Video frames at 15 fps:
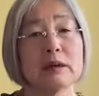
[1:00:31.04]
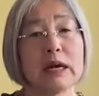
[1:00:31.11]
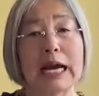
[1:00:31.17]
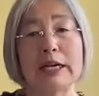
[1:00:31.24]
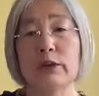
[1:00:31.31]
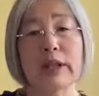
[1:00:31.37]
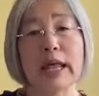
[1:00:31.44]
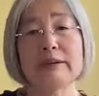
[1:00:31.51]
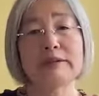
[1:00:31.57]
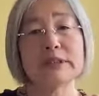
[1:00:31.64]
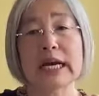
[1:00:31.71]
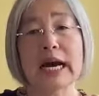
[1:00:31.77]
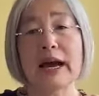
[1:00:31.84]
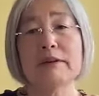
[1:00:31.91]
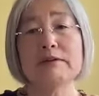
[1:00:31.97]
I don't have
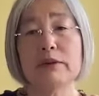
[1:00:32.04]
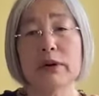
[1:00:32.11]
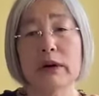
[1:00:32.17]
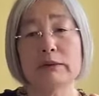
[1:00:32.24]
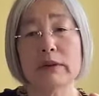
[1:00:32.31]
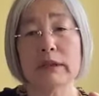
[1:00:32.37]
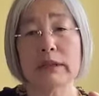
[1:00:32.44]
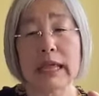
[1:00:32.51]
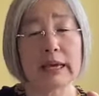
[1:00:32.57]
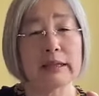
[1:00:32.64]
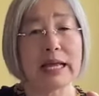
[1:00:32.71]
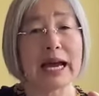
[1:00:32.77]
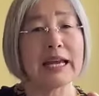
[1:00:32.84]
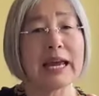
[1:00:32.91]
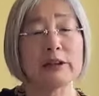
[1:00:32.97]
time for that.
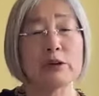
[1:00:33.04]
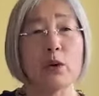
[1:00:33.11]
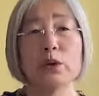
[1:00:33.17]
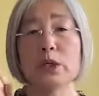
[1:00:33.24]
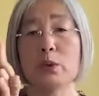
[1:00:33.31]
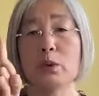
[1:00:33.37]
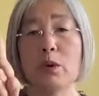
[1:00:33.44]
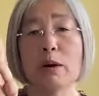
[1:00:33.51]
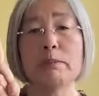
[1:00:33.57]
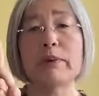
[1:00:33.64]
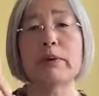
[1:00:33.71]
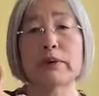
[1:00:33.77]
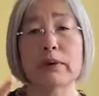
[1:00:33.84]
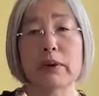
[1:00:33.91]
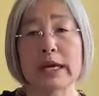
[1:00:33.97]
I had only one
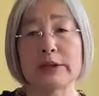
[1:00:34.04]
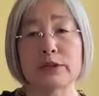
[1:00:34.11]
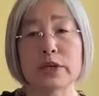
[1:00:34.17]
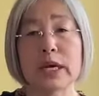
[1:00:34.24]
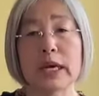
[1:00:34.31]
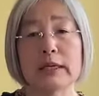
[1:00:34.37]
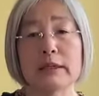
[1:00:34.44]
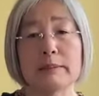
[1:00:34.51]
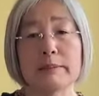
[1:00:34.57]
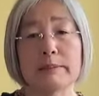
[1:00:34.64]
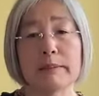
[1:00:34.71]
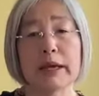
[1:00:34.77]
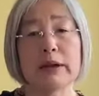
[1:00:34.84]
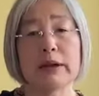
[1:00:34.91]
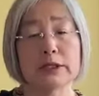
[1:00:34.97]

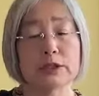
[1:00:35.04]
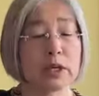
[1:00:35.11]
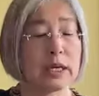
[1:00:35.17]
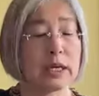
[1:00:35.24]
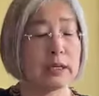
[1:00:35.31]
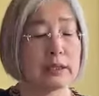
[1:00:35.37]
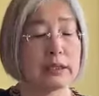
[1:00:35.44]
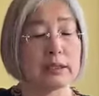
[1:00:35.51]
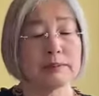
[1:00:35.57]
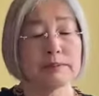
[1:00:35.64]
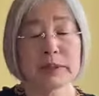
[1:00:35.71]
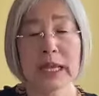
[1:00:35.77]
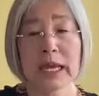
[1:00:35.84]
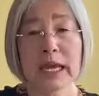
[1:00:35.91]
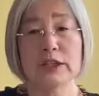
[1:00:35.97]
paraeducator,
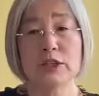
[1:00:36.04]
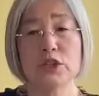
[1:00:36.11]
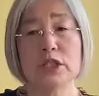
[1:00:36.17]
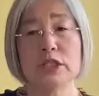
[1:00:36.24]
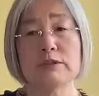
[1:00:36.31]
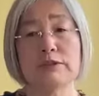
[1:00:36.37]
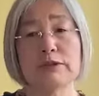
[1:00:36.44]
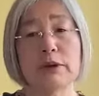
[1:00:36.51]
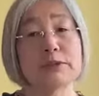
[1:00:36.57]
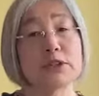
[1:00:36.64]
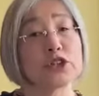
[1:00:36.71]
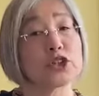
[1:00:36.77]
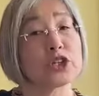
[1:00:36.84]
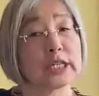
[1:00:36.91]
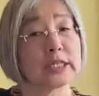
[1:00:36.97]
and she's from
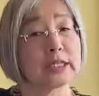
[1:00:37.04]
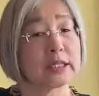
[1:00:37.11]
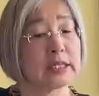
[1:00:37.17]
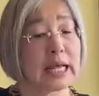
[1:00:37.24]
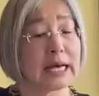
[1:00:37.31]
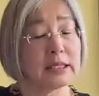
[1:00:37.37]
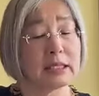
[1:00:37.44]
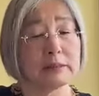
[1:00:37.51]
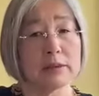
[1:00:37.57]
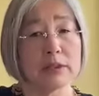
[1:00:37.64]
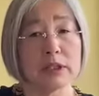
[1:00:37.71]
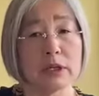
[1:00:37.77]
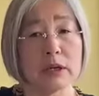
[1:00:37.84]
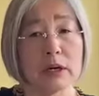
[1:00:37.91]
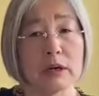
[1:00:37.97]
street, not
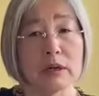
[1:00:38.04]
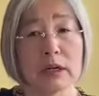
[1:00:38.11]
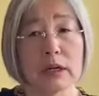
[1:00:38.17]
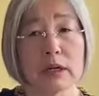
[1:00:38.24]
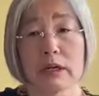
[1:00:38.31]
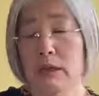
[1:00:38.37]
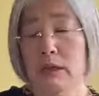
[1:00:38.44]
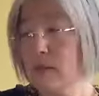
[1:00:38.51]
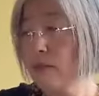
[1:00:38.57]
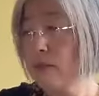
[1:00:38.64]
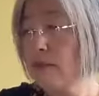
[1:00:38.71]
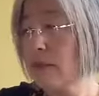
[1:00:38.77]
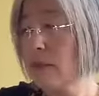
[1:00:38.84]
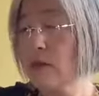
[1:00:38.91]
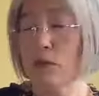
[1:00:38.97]
even,
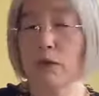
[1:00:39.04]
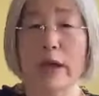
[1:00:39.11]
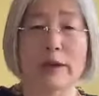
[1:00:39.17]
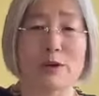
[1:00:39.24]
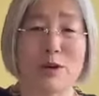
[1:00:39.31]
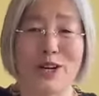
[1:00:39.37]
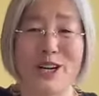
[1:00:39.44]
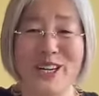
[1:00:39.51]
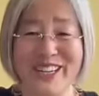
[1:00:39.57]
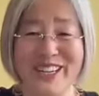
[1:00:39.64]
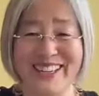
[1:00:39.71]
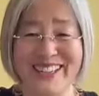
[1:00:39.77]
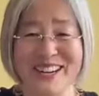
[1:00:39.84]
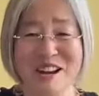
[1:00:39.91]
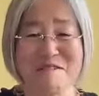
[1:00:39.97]

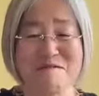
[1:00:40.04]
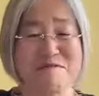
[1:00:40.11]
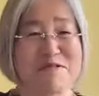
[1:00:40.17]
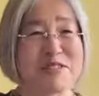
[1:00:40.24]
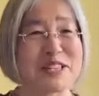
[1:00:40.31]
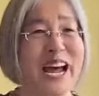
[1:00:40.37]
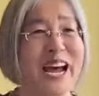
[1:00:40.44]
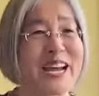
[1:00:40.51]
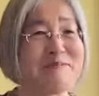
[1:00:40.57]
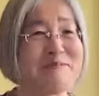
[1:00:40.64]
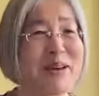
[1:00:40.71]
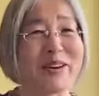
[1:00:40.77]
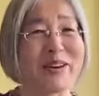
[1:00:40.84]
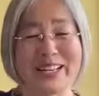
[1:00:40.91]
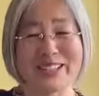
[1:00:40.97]
regular full-time
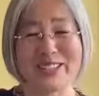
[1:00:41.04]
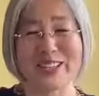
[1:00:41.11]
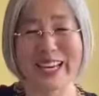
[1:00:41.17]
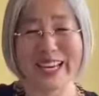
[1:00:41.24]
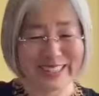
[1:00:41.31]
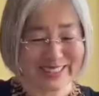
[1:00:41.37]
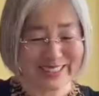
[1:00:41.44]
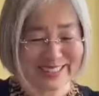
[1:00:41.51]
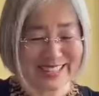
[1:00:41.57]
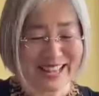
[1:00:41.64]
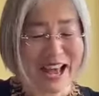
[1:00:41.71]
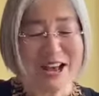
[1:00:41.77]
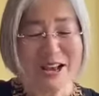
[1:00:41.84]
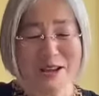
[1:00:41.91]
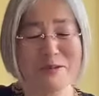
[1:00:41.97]
paraeducators.
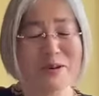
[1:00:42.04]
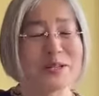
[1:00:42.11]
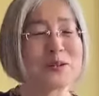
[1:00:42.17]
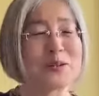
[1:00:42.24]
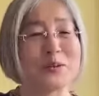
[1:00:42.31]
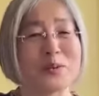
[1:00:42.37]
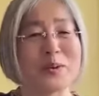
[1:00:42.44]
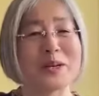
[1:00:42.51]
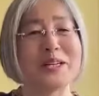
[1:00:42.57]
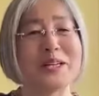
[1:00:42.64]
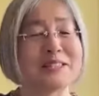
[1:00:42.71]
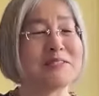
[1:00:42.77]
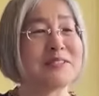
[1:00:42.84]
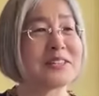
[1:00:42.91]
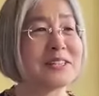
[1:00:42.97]
It was really
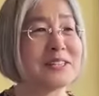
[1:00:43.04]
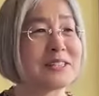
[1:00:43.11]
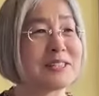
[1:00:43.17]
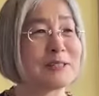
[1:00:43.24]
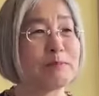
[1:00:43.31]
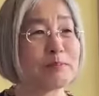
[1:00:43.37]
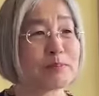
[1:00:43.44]
difficult.